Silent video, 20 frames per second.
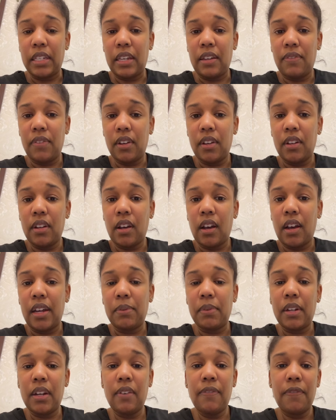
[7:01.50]
even, I'm
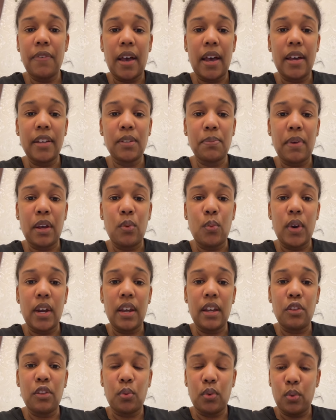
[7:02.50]
gonna fast my
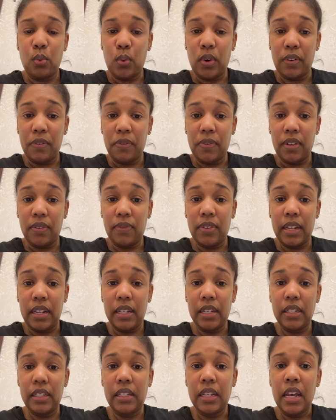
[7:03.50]
way through the
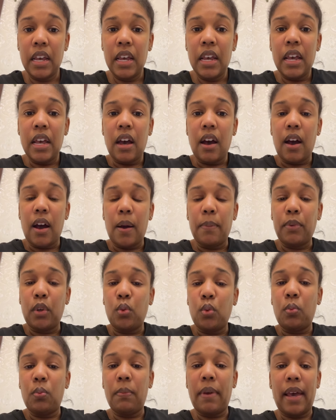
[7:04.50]
150s, um,
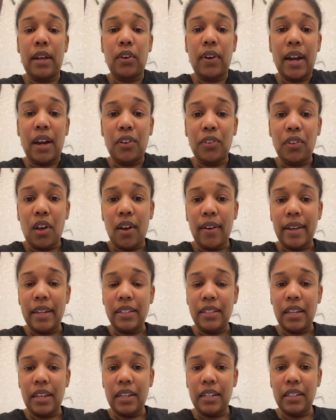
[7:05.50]
no matter how long it
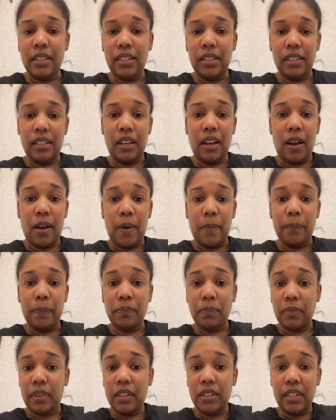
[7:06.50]
takes um,
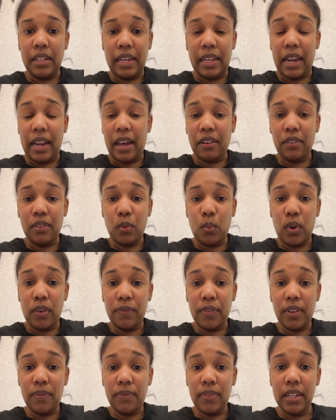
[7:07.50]
to get out of the
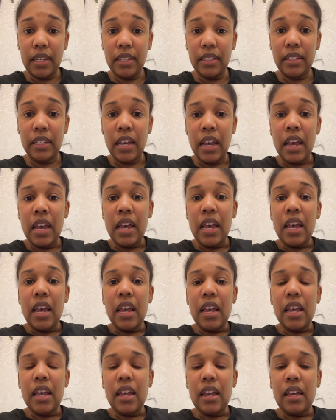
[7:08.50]
150s.
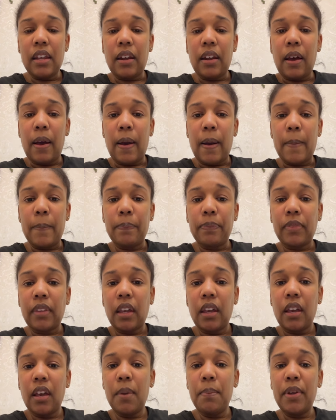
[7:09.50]
And um,
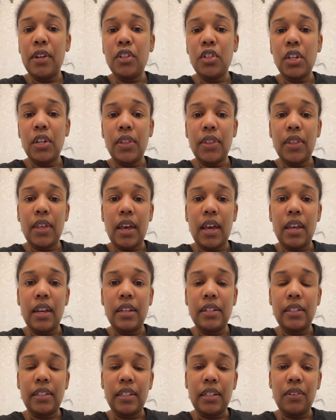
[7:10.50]
I mentioned that
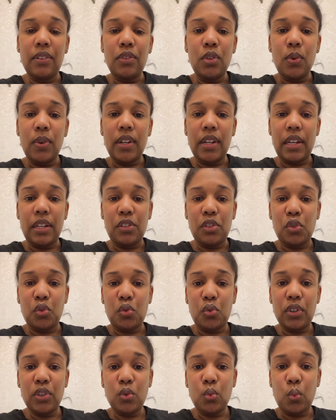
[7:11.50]
instead of doing a
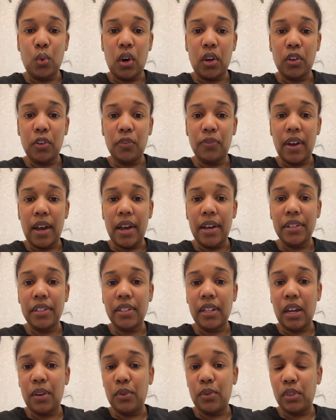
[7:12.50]
strict water fast,
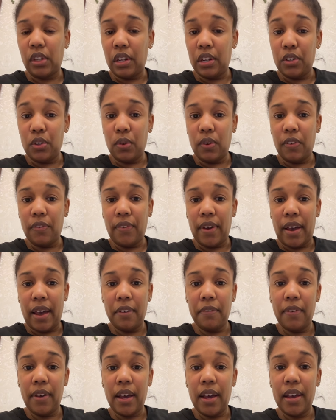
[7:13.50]
I was gonna do a
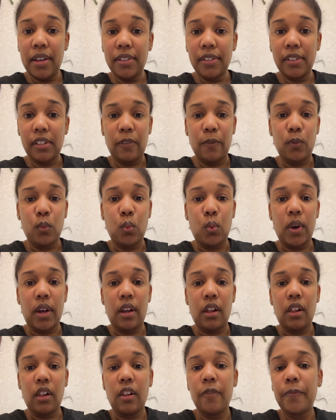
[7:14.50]
fat fast.
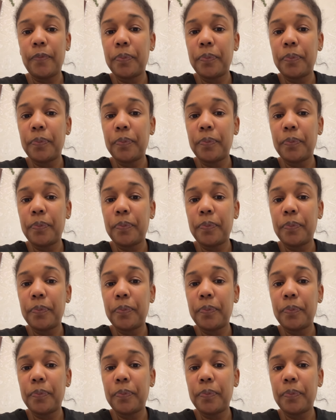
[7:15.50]
Well,